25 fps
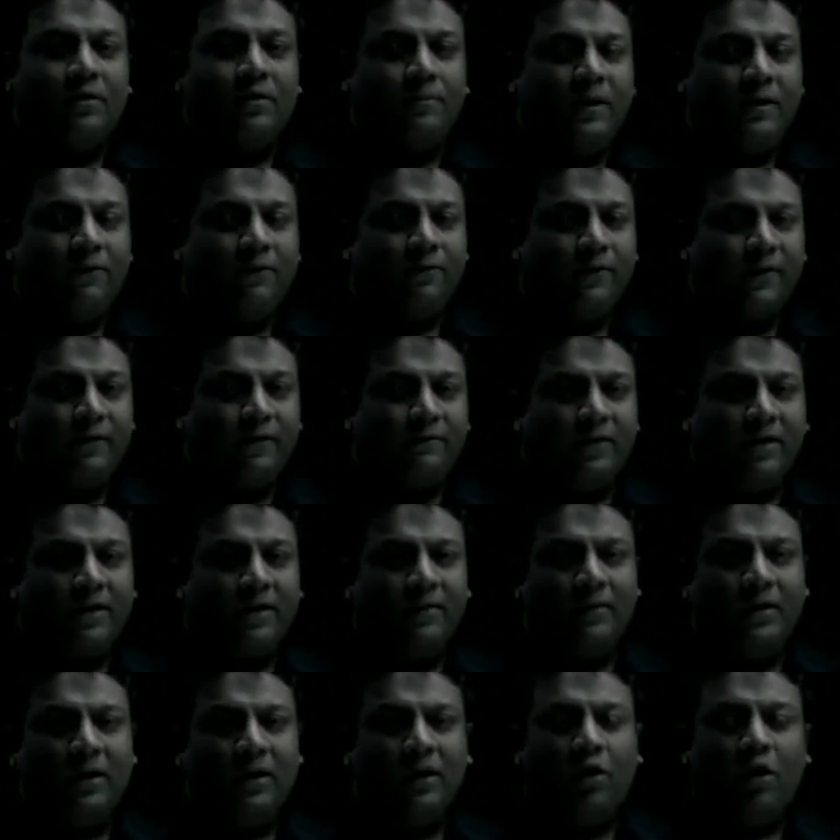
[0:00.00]
be
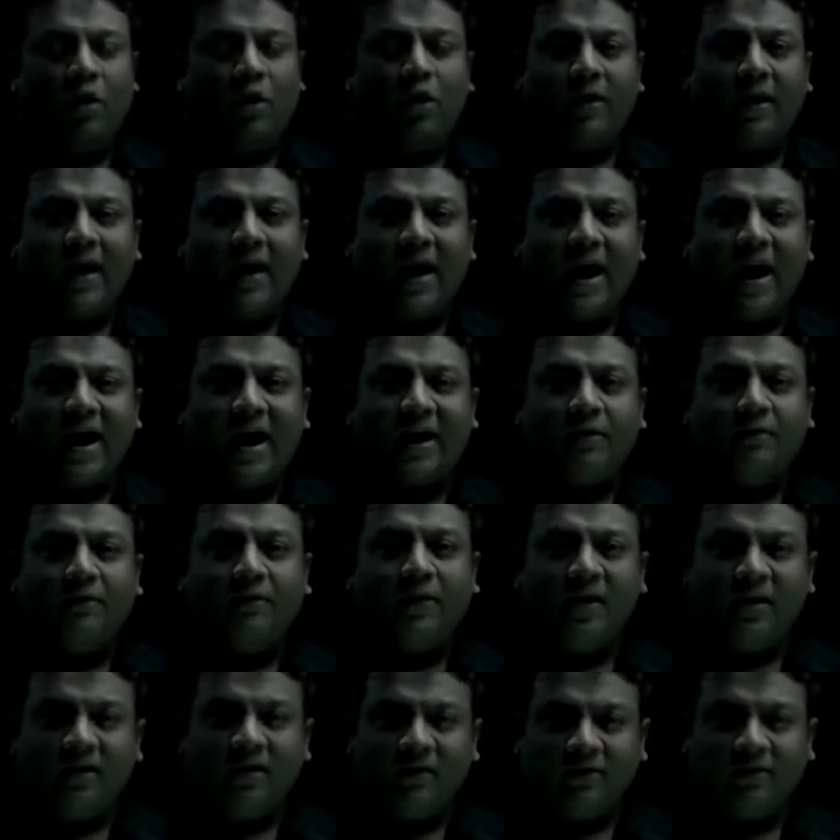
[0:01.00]
favorable or
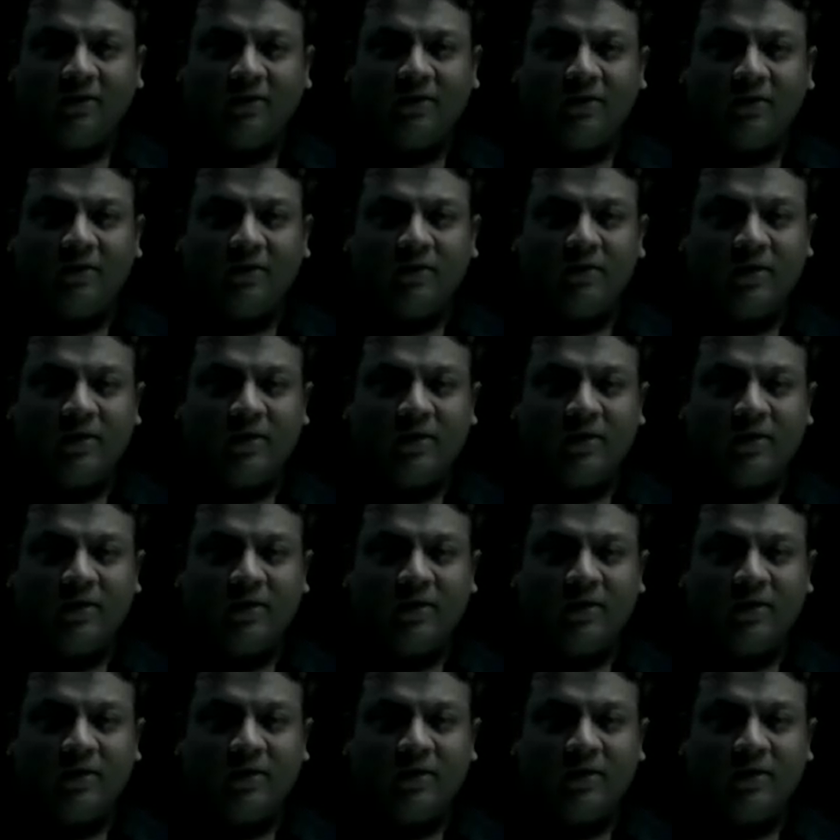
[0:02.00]
adverse